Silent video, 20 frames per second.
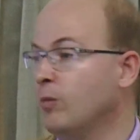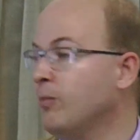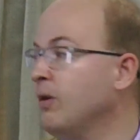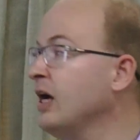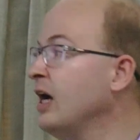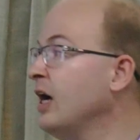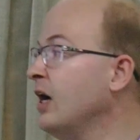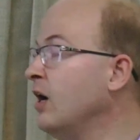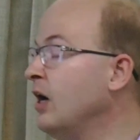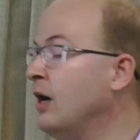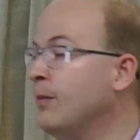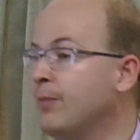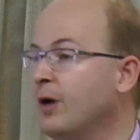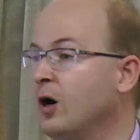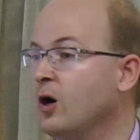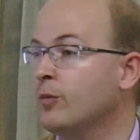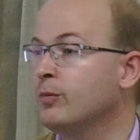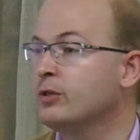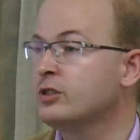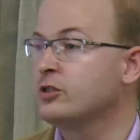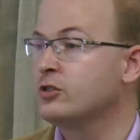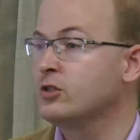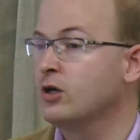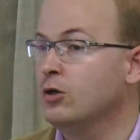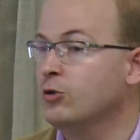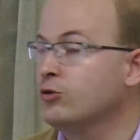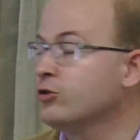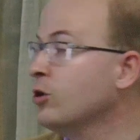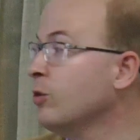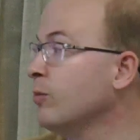empowerment is
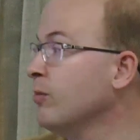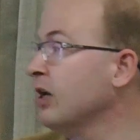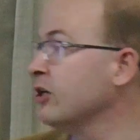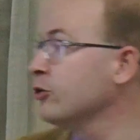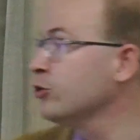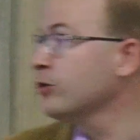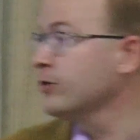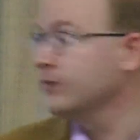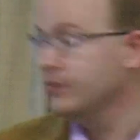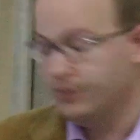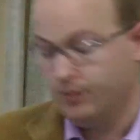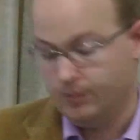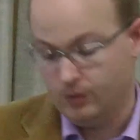also measured.